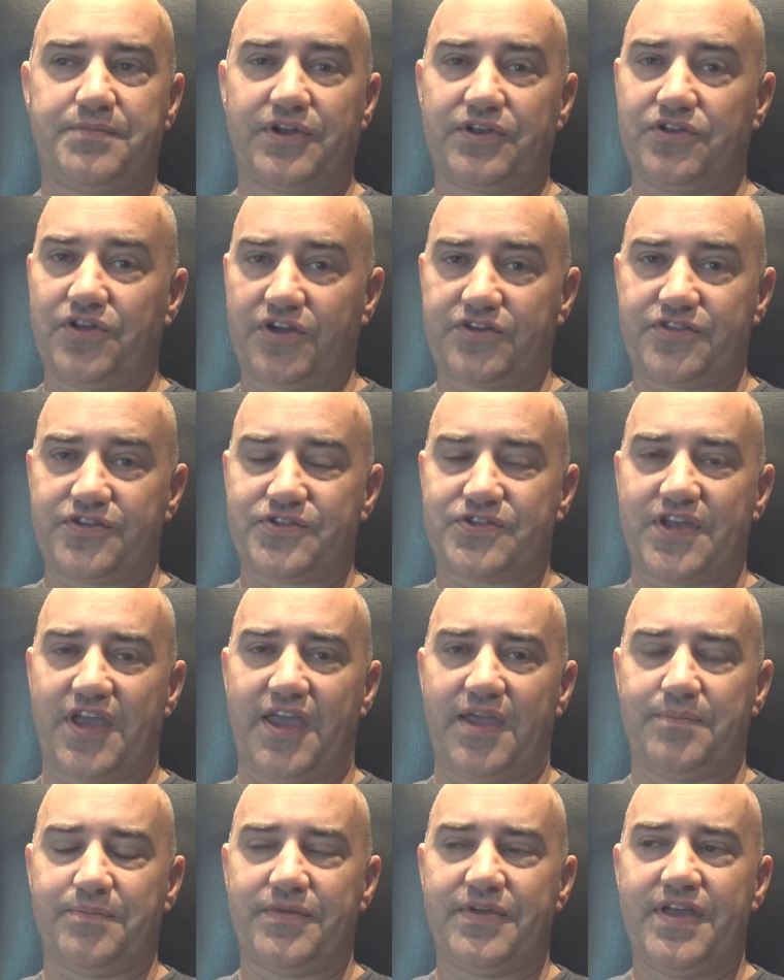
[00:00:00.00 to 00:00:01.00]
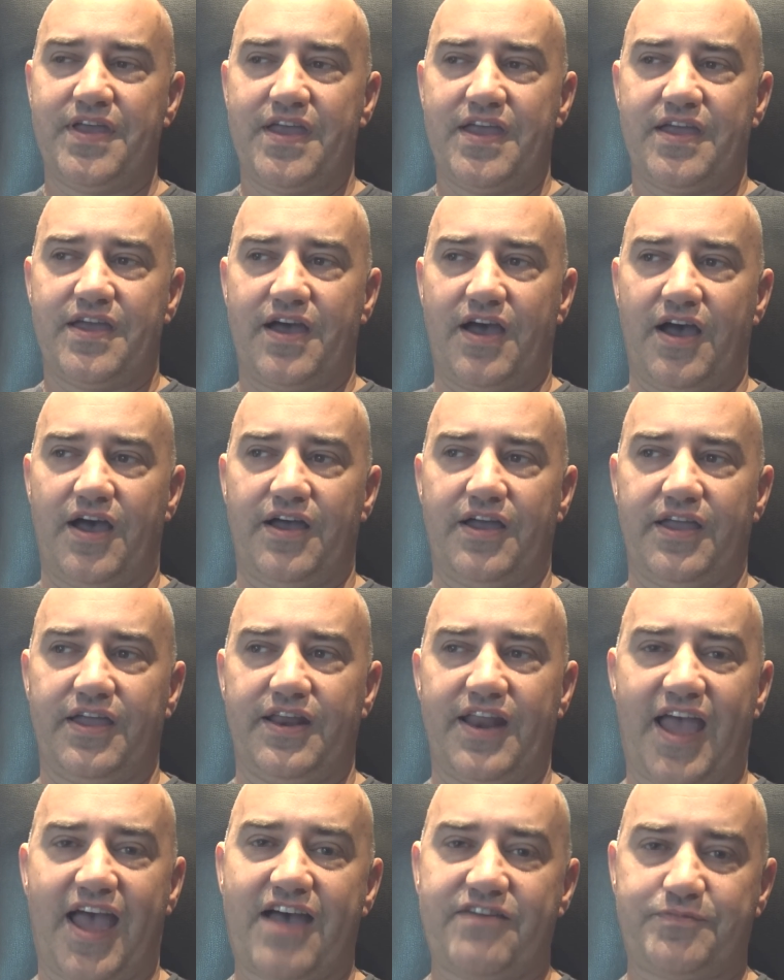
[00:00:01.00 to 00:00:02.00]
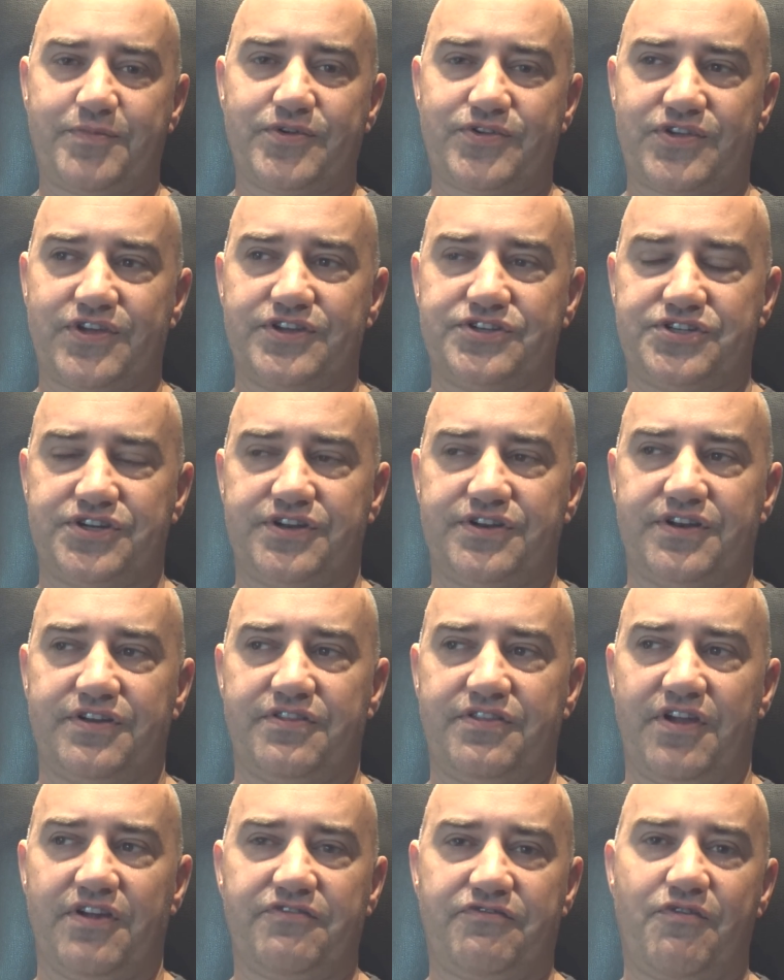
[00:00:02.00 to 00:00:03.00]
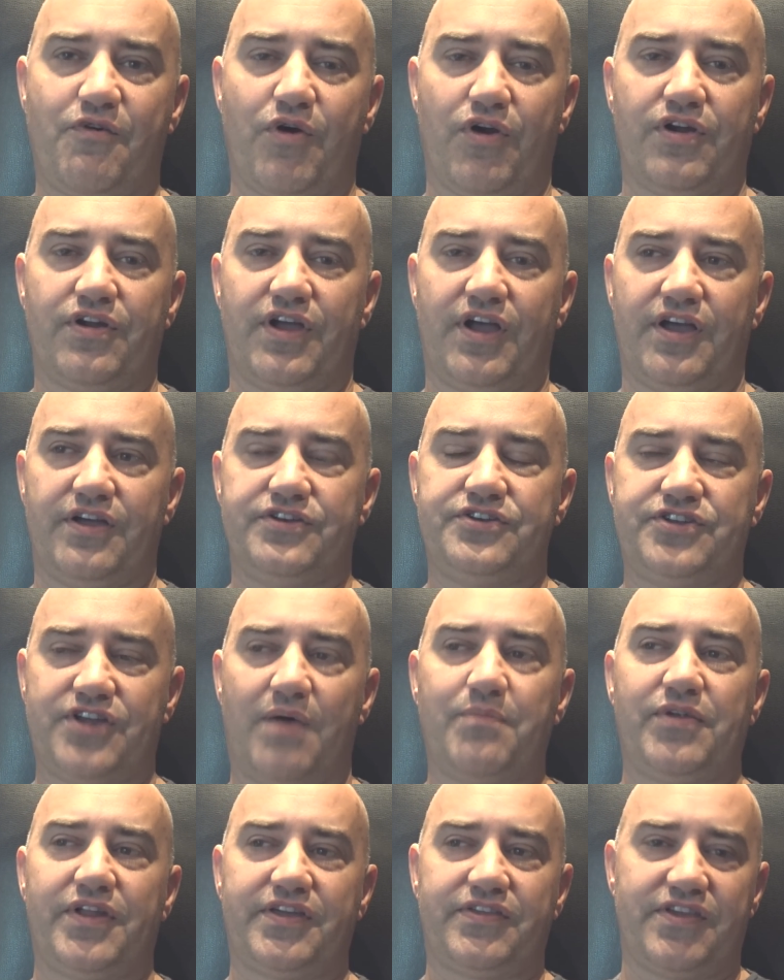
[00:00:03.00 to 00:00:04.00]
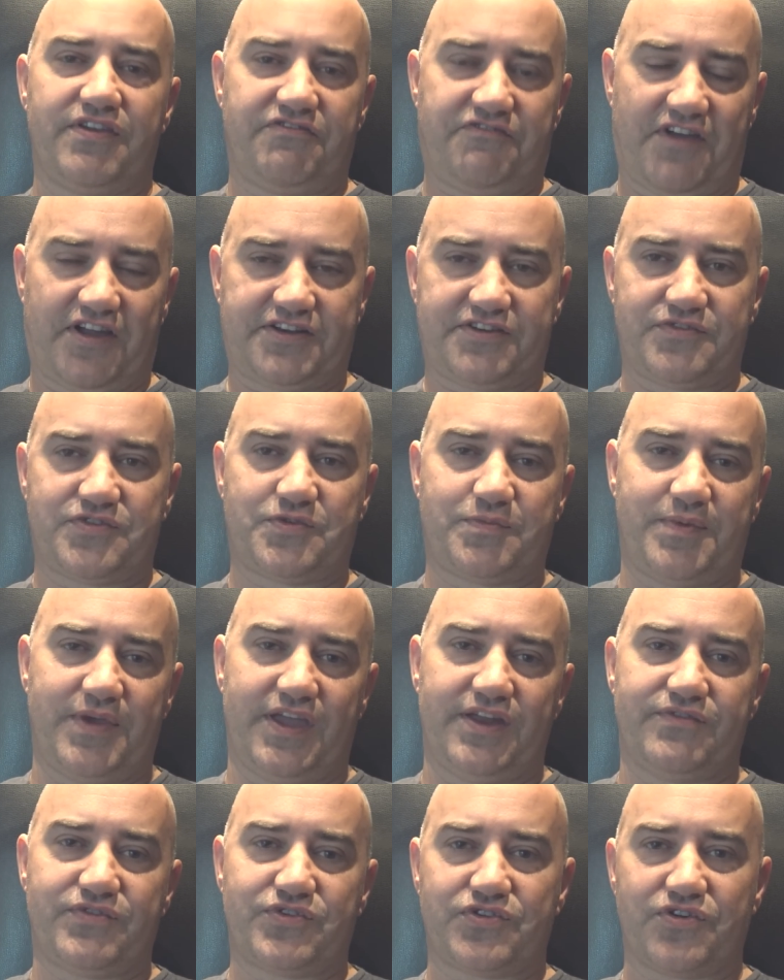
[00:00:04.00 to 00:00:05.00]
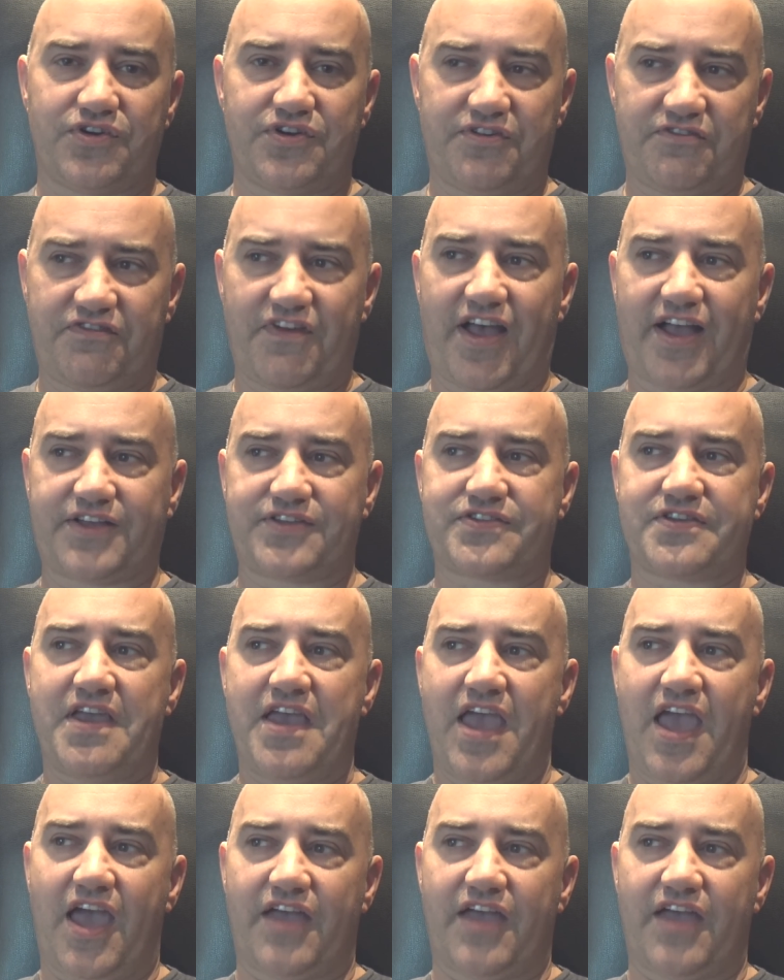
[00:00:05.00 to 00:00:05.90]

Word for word: but look the same uh, in half precision, therefore uh, doubling the effective speed of certain effects.